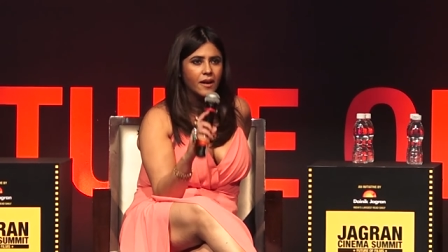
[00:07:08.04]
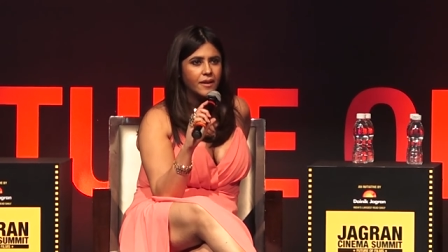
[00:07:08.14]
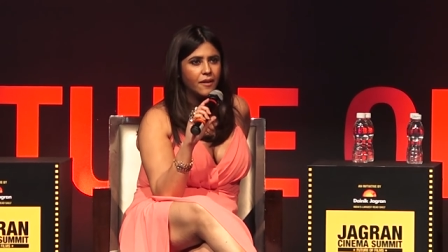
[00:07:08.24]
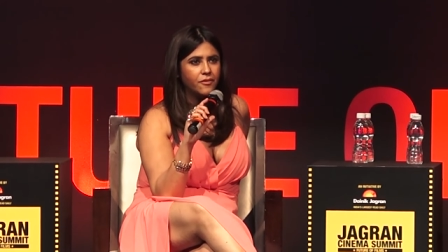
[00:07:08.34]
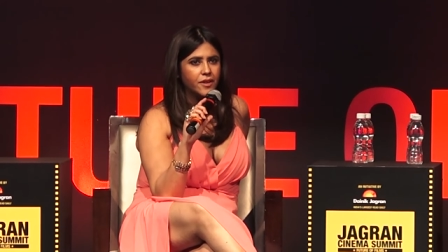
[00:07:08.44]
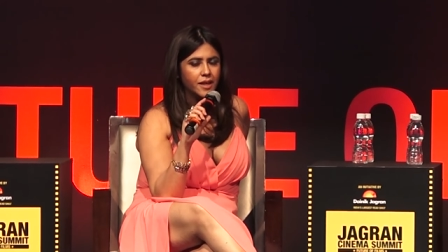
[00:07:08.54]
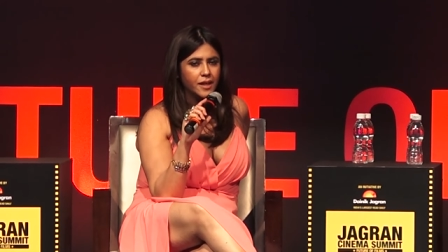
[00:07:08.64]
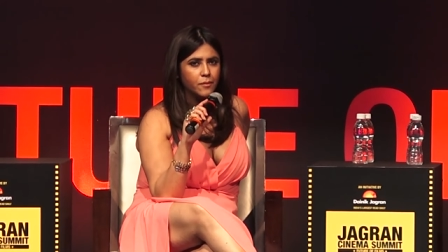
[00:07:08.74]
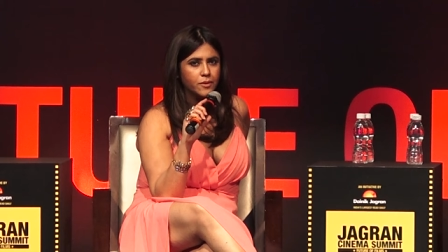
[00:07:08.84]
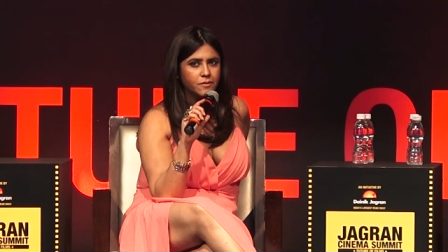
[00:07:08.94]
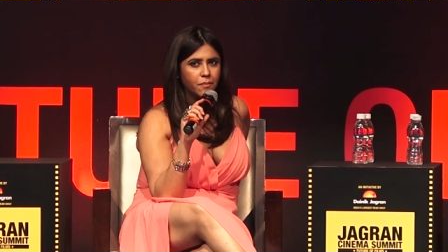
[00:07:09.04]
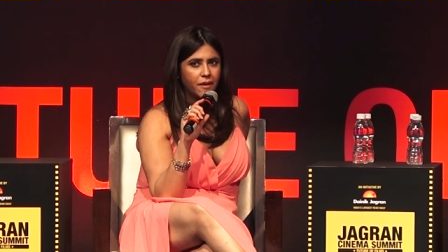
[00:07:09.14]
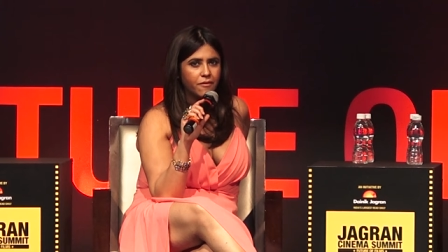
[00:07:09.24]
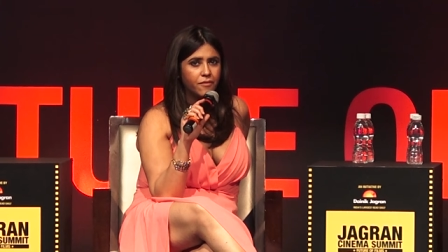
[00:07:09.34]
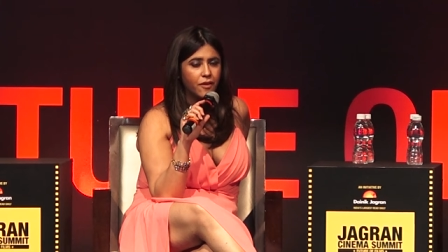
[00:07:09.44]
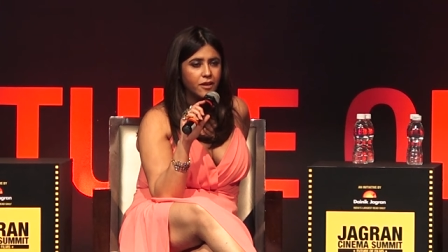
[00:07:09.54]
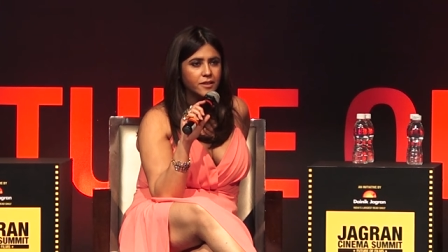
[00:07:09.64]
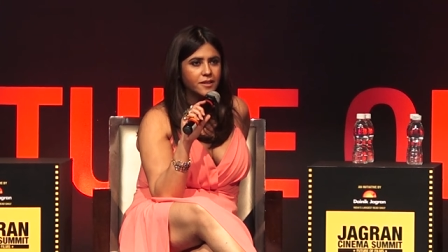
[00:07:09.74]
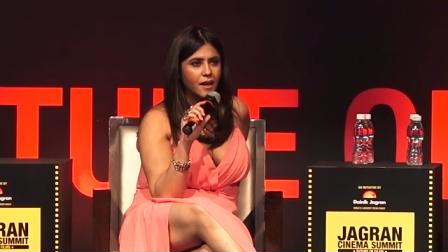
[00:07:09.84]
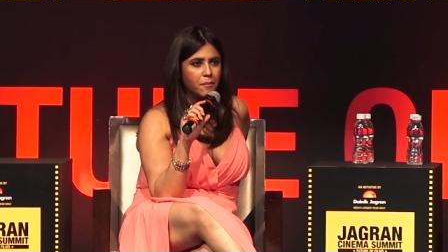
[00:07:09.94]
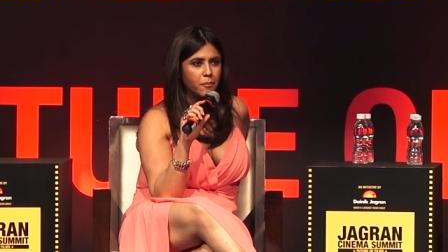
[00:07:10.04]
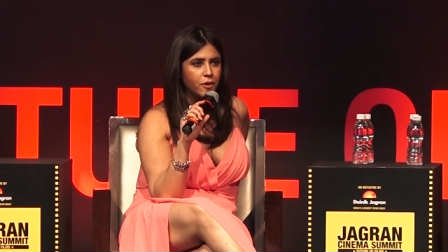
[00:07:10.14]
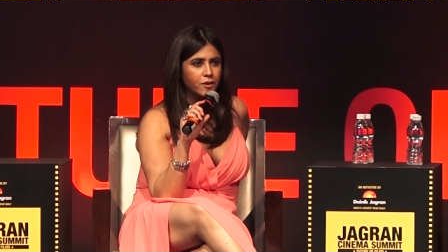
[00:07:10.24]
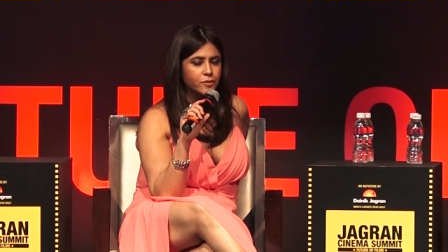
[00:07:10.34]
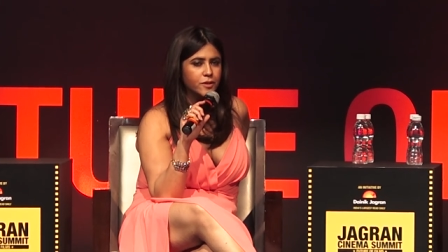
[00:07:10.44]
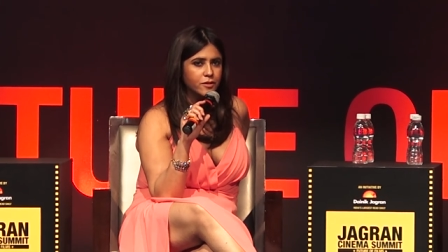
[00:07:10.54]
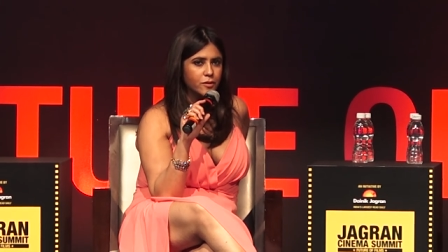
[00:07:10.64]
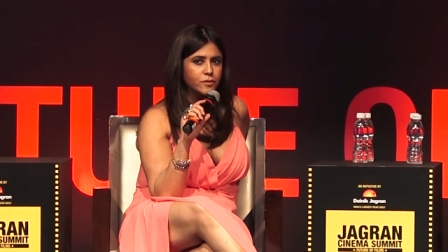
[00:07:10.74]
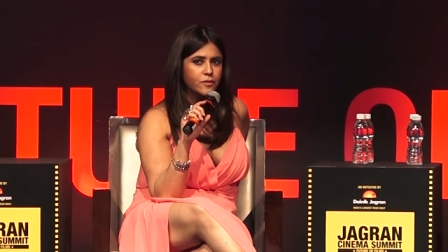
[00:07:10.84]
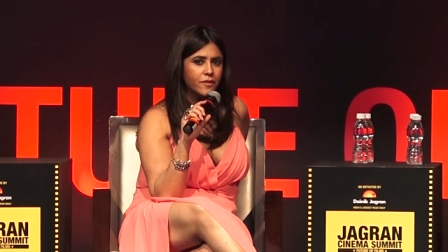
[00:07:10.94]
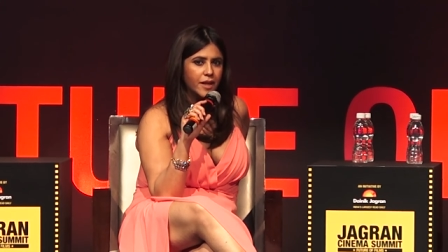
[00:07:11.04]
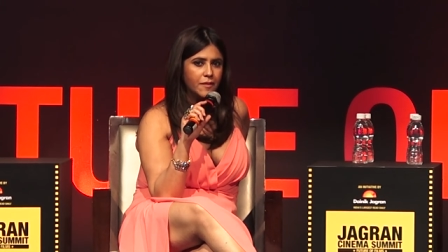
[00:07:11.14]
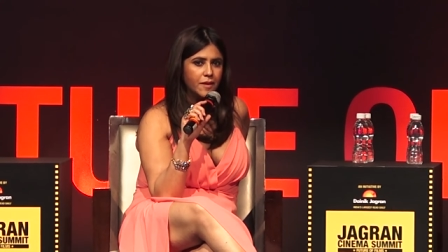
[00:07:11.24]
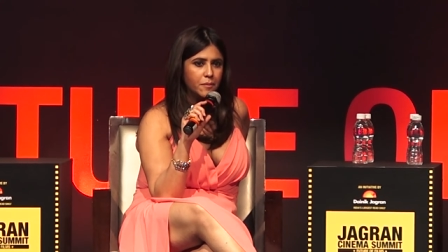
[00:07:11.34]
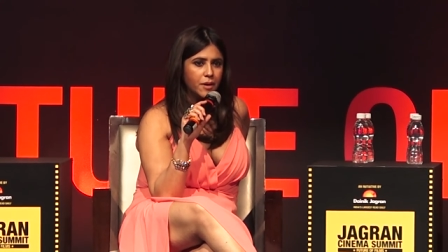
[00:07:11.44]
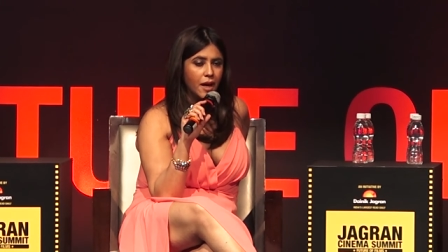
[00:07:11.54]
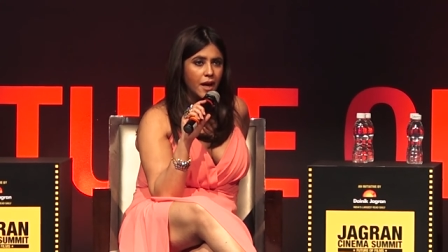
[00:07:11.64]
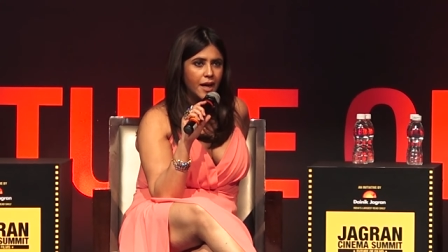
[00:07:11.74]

Definitely, it was my first high point, so it's also very, very big.